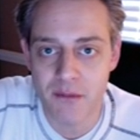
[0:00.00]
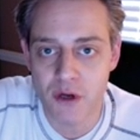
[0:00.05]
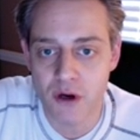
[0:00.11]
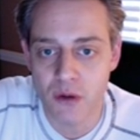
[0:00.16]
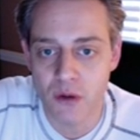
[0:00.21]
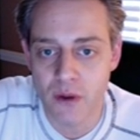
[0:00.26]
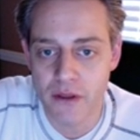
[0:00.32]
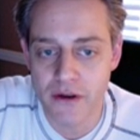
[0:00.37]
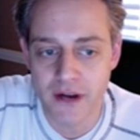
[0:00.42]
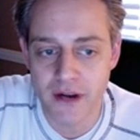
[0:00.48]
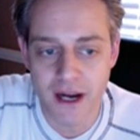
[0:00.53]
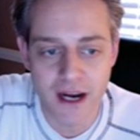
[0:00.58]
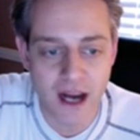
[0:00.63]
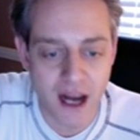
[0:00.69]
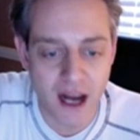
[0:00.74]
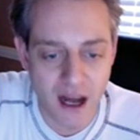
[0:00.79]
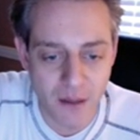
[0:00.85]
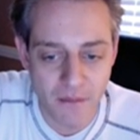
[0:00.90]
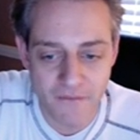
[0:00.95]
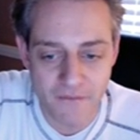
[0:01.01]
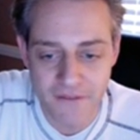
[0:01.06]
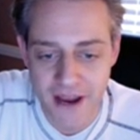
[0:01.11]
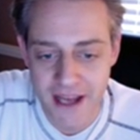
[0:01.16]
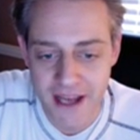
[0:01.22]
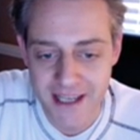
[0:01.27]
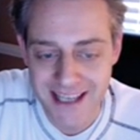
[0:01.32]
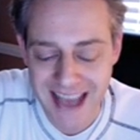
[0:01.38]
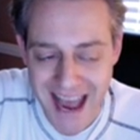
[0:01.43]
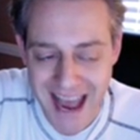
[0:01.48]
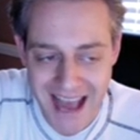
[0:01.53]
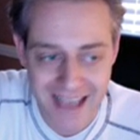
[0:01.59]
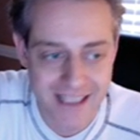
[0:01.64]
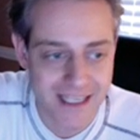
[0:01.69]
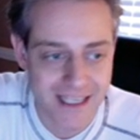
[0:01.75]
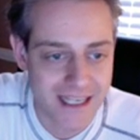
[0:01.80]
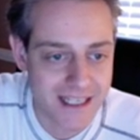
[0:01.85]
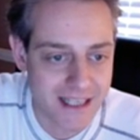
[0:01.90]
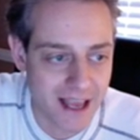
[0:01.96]
EuroWeather.com, a
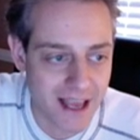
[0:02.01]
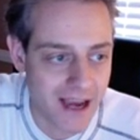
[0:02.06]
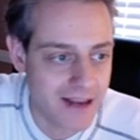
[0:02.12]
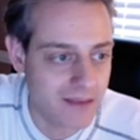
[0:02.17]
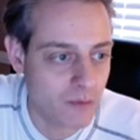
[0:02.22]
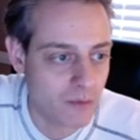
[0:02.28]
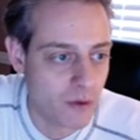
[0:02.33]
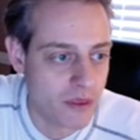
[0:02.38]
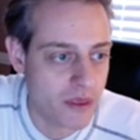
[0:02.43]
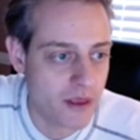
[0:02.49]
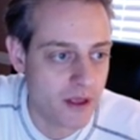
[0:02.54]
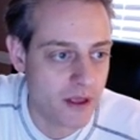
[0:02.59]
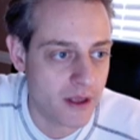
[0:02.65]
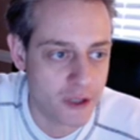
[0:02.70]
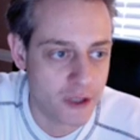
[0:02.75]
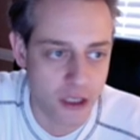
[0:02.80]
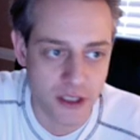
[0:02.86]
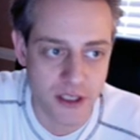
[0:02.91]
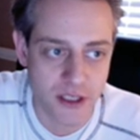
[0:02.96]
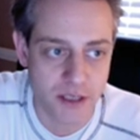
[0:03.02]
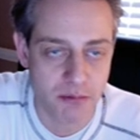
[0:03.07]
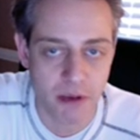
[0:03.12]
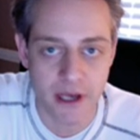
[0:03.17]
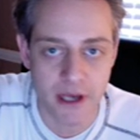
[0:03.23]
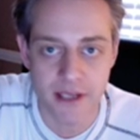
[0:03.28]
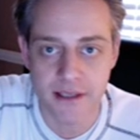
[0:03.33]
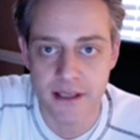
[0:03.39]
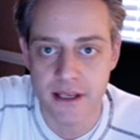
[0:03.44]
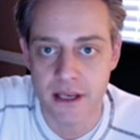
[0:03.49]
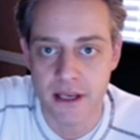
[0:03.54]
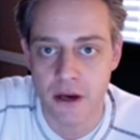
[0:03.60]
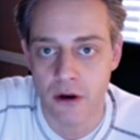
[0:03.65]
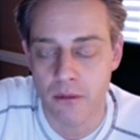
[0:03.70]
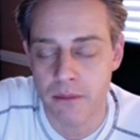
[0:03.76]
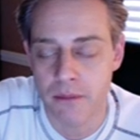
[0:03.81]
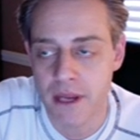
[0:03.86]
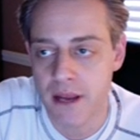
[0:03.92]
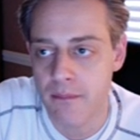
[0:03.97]
fantastic site with just displays the
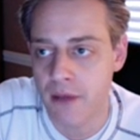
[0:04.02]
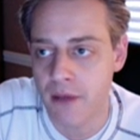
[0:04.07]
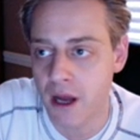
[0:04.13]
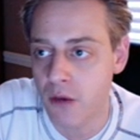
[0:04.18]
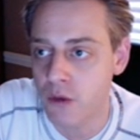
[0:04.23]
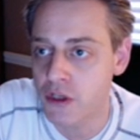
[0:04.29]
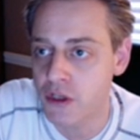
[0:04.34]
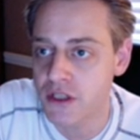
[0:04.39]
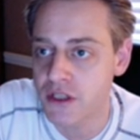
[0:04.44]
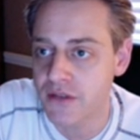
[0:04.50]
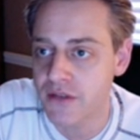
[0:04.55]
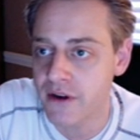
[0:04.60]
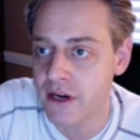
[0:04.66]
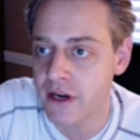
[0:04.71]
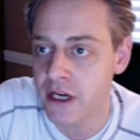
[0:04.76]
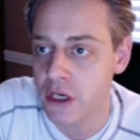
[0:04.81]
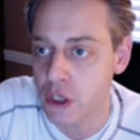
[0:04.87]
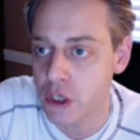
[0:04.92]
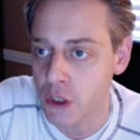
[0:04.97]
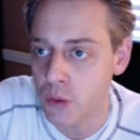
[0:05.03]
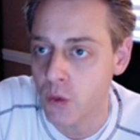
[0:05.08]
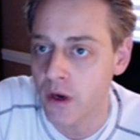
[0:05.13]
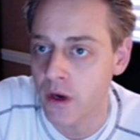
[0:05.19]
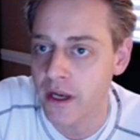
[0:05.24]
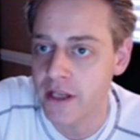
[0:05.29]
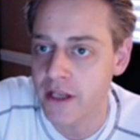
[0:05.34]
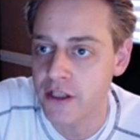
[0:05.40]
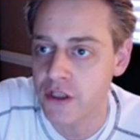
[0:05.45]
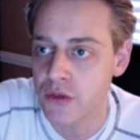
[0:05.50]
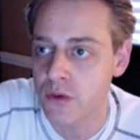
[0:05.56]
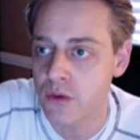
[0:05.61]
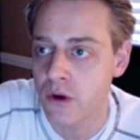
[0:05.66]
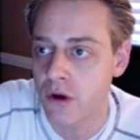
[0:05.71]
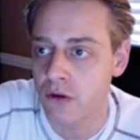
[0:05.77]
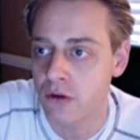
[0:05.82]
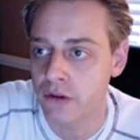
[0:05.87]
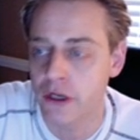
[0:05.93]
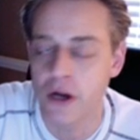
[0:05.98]
European model, which is a very good one, as you
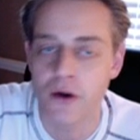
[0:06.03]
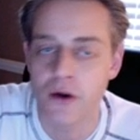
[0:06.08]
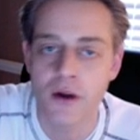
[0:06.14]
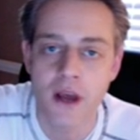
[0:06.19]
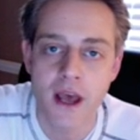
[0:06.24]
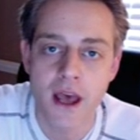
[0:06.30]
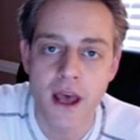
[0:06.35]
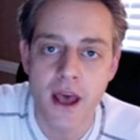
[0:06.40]
all know.